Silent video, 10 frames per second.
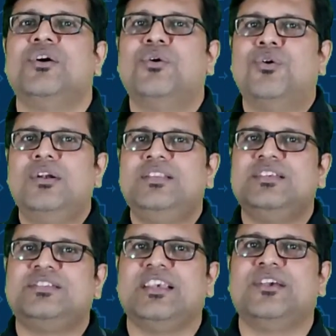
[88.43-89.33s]
hold
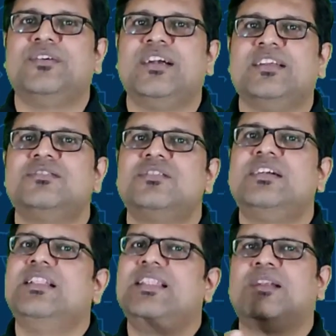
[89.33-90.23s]
these securities
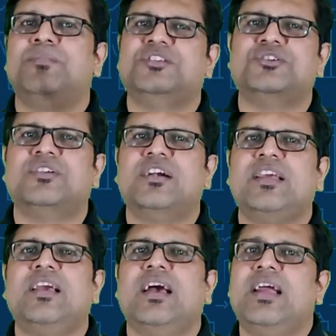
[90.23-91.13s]
till their
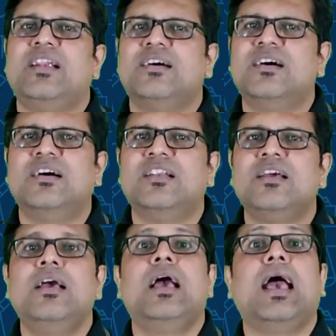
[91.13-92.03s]
maturity and earn
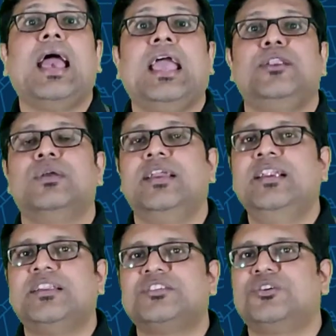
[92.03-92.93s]
annual
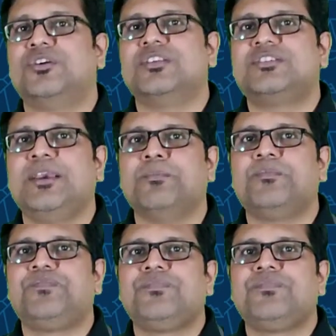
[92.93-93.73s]
interest on the same.